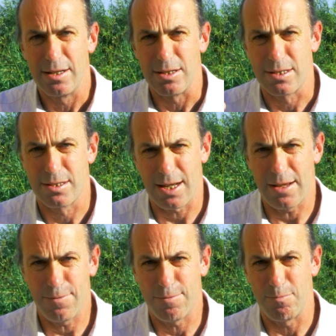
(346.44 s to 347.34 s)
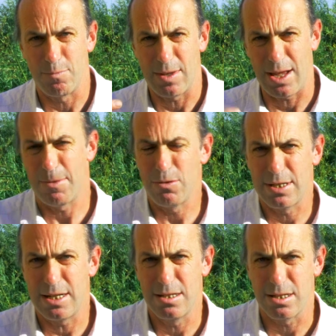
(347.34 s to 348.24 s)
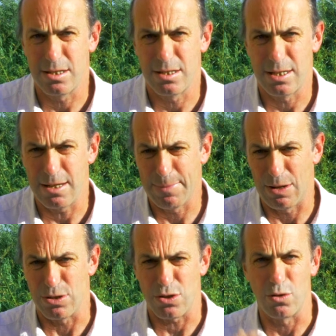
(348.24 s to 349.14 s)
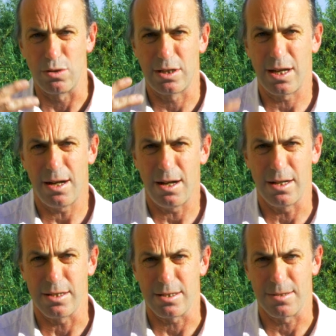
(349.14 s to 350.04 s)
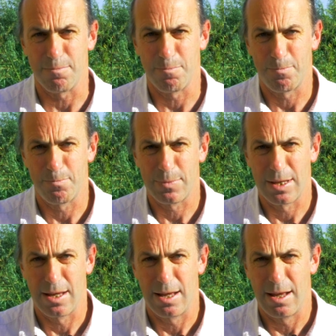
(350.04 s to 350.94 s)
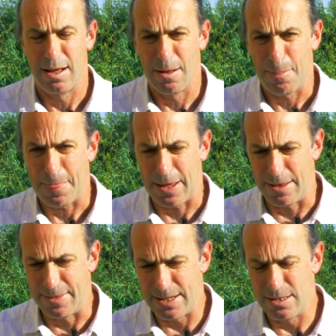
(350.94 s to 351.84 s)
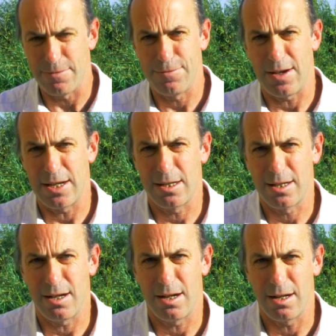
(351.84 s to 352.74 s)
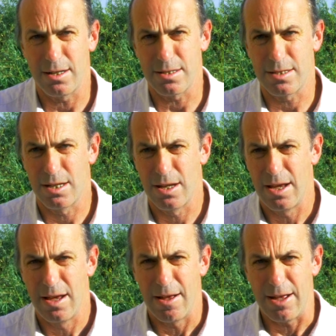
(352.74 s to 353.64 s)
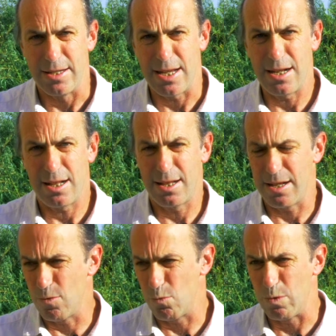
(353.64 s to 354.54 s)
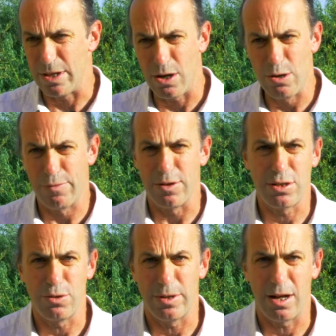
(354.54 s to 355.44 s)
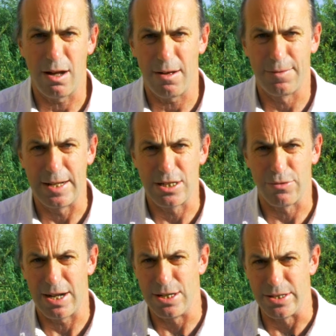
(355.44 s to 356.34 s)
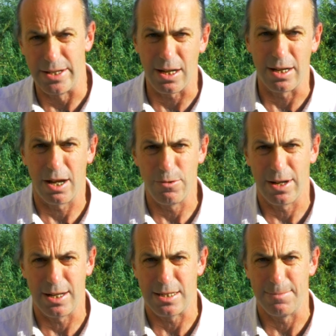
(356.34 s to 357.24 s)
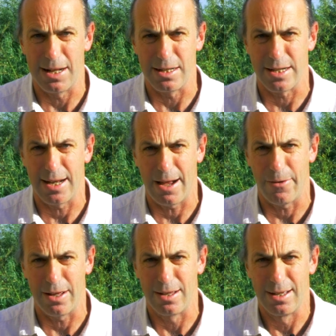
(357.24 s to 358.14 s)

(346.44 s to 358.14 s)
safe MOTs and seatbelts on cars, and then define cars as anything with over a 2.5 litre engine that can go 90 miles an hour,